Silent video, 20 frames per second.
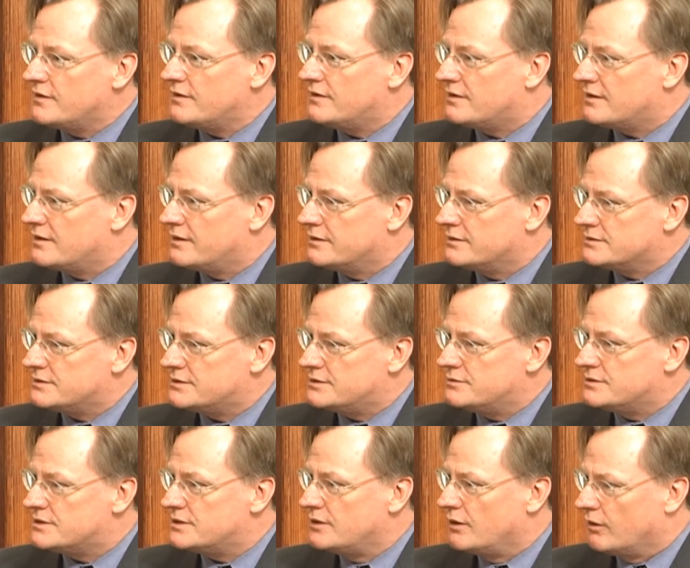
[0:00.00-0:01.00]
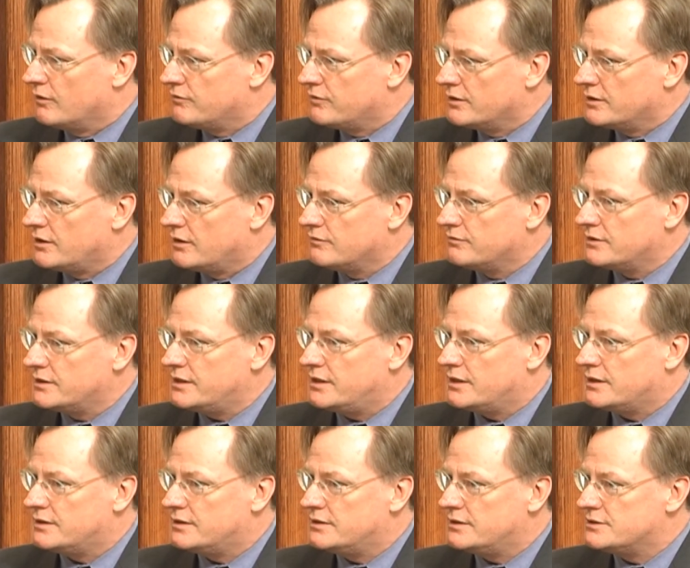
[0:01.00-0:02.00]
the things you see over and over
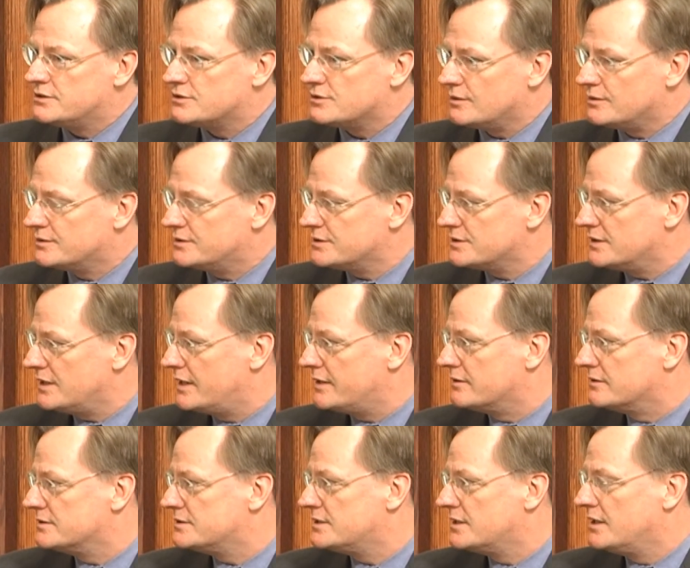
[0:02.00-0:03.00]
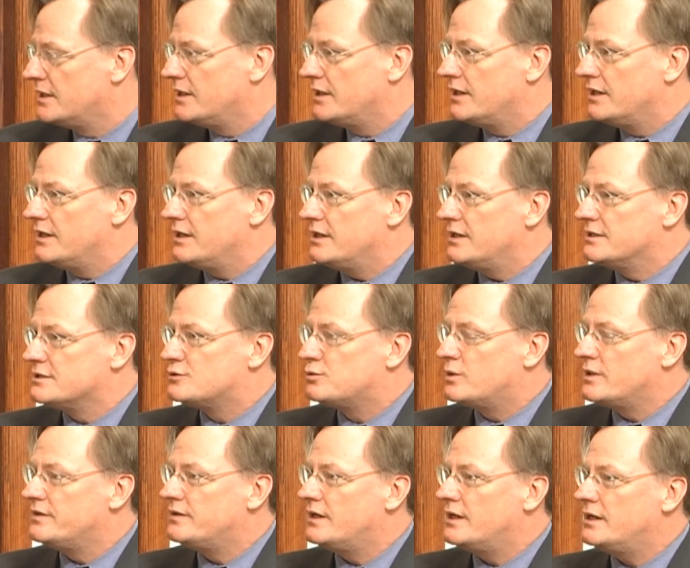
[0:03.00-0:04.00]
again in these soldiers' letters is
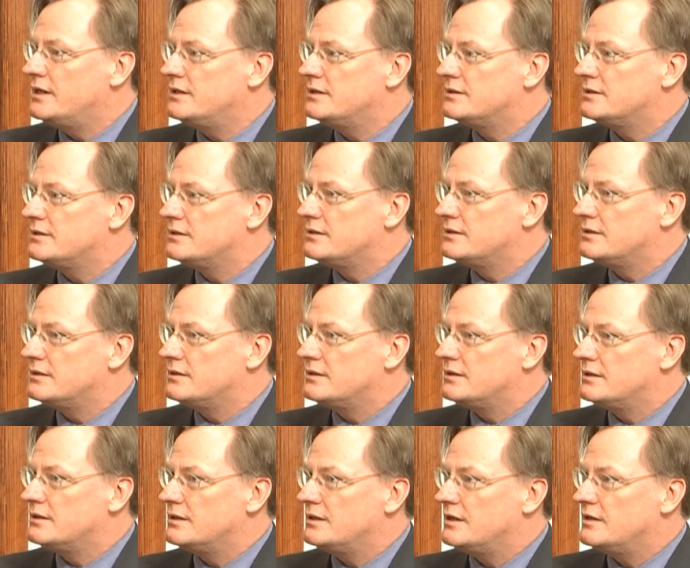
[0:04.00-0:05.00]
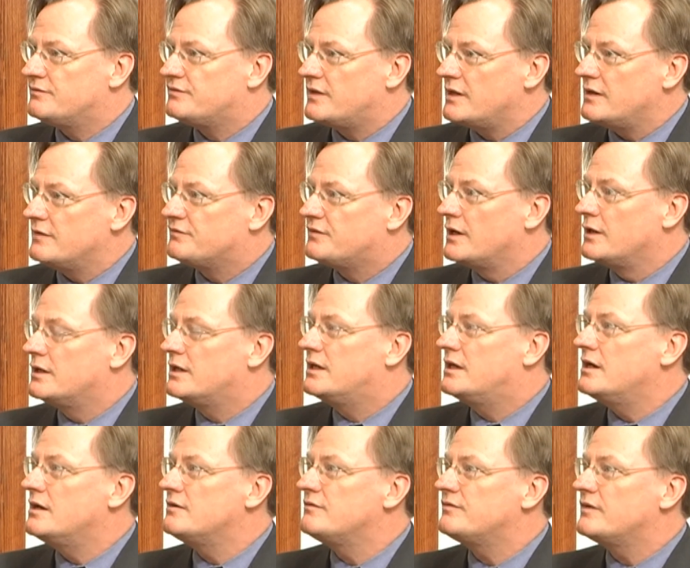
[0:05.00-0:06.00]
when they, if, if they
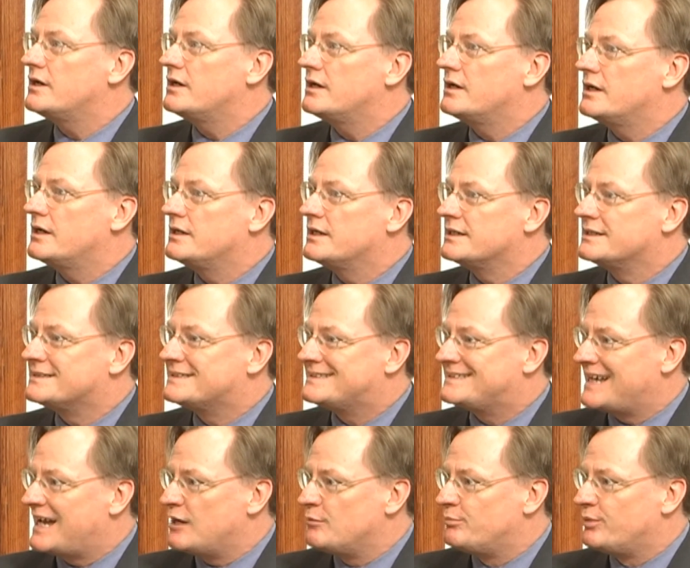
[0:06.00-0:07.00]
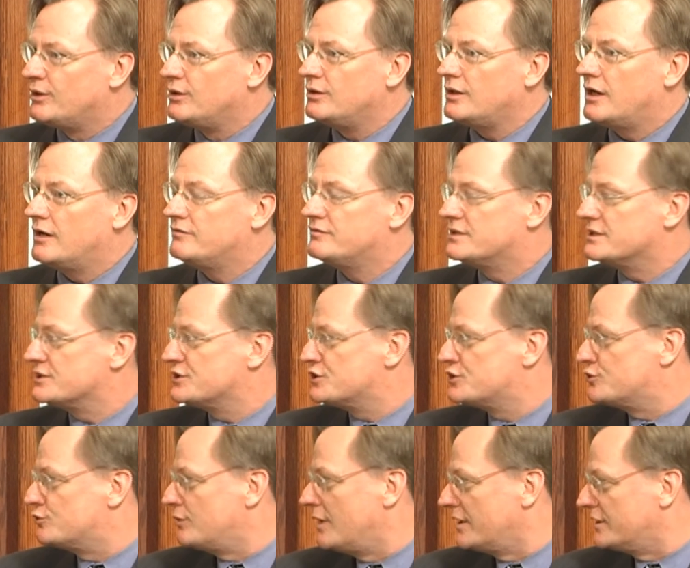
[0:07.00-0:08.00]
give an example of
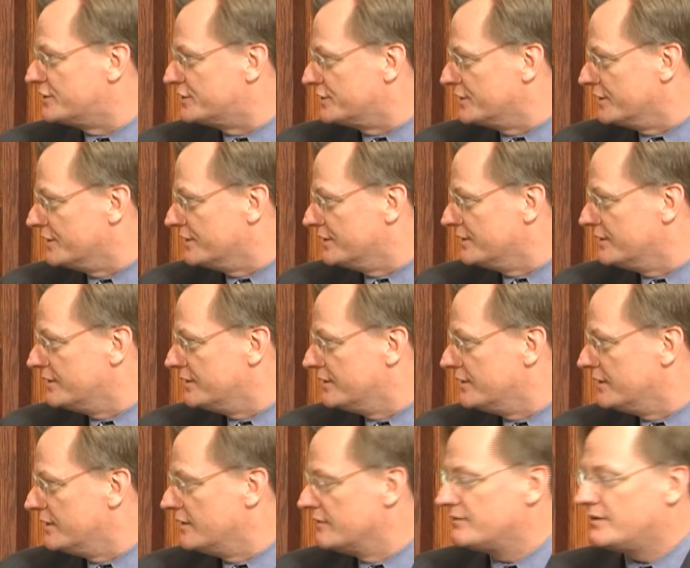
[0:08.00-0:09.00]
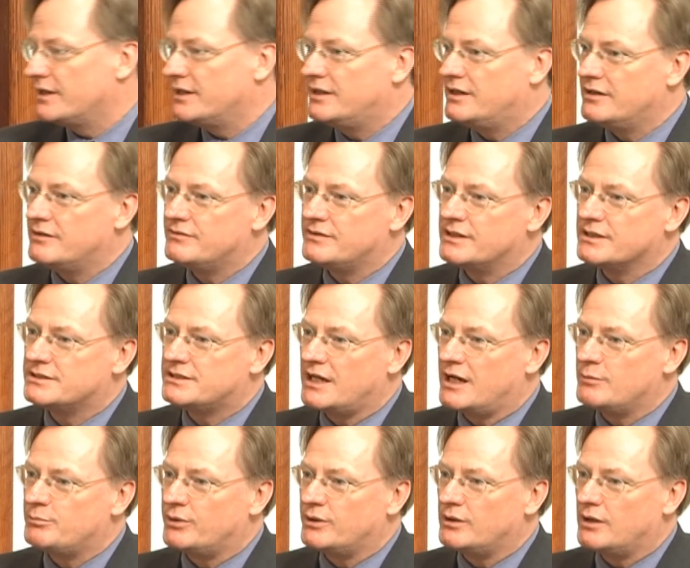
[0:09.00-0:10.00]
destruction, if they give an
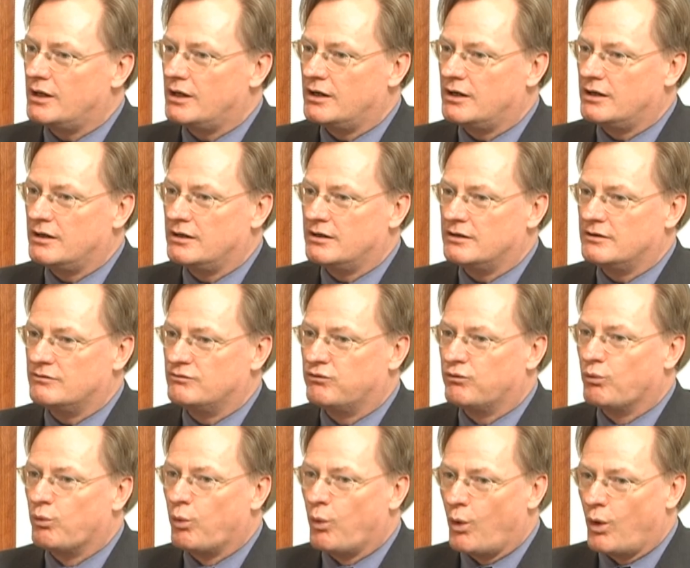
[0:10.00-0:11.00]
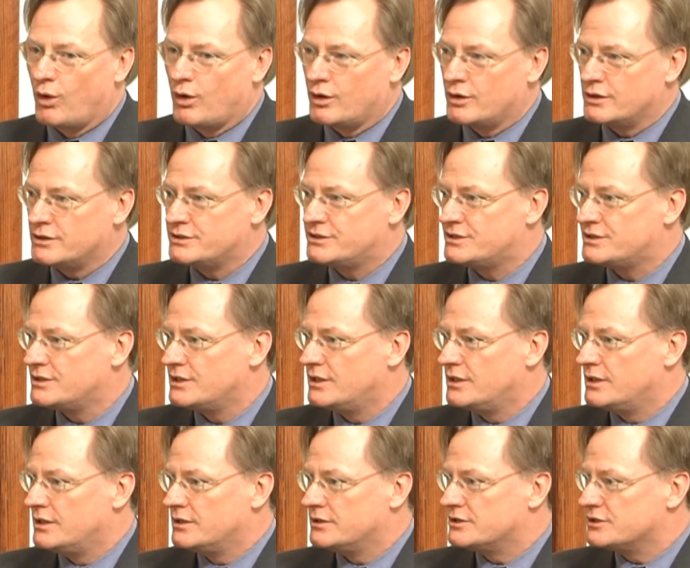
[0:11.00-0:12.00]
example of war's
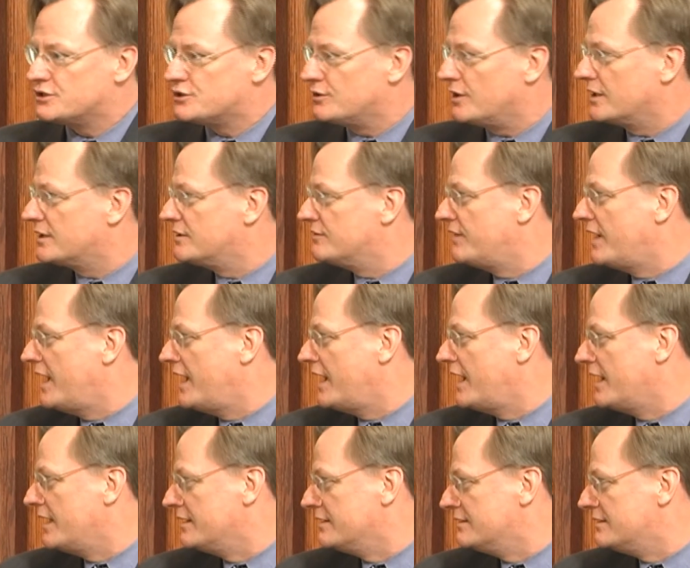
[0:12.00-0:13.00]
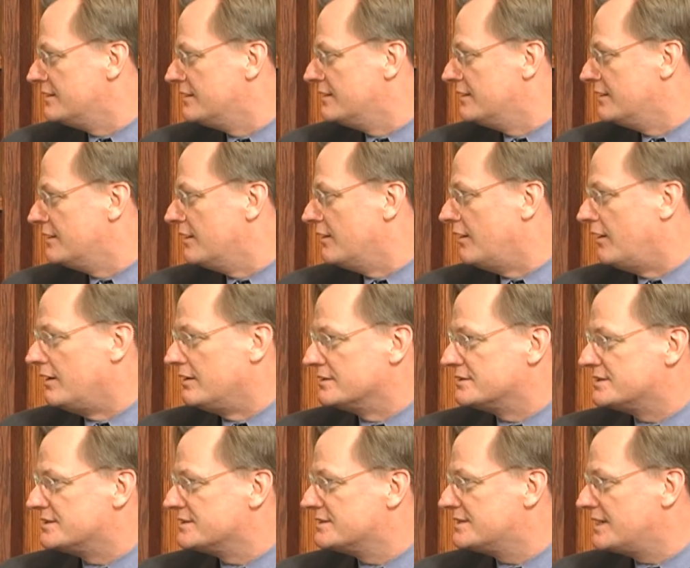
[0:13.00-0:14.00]
destructive hand on
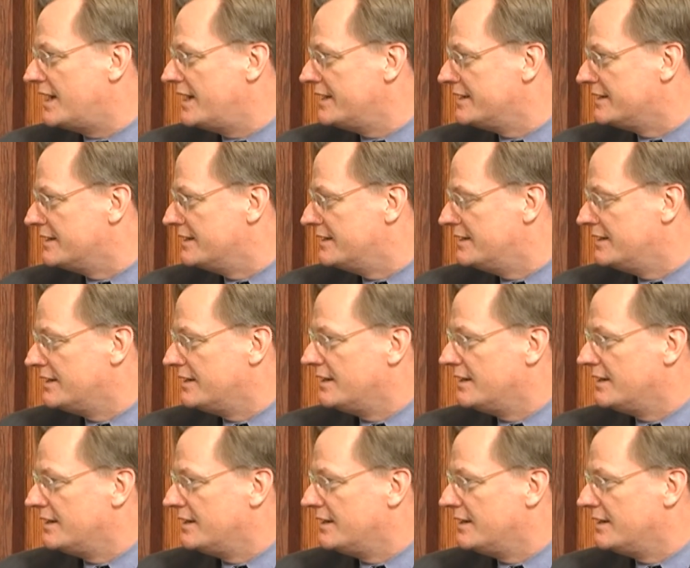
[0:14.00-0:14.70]
society,